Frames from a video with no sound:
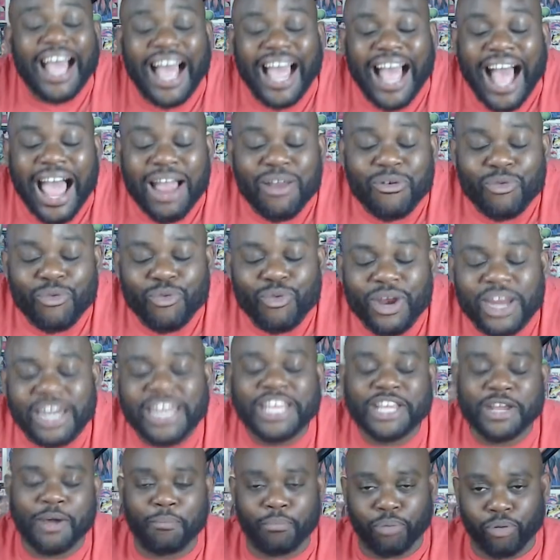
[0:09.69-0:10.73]
I
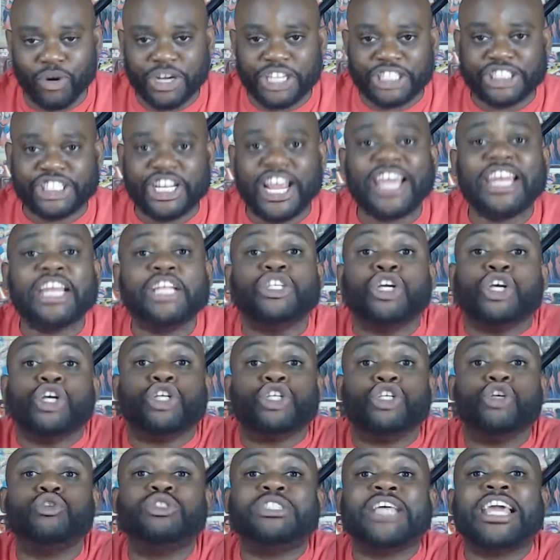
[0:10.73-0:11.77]
really appreciated
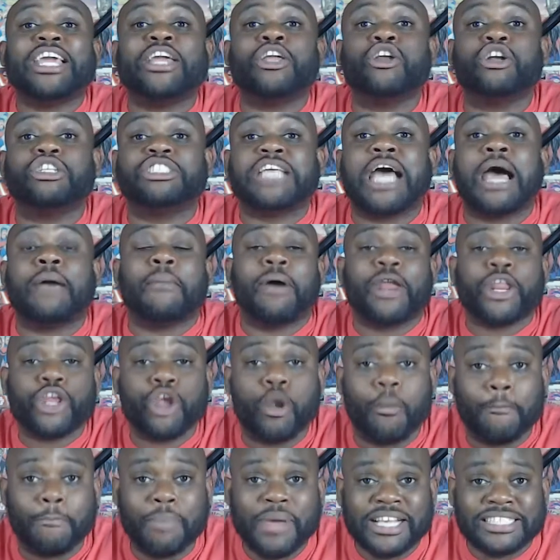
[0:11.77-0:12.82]
you taking your time out of your
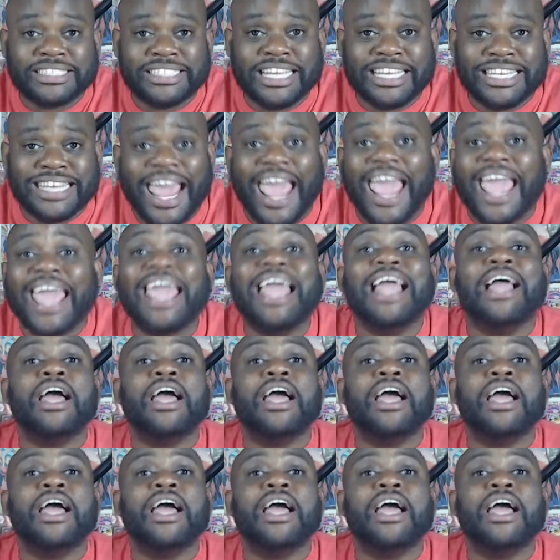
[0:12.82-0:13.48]
busy day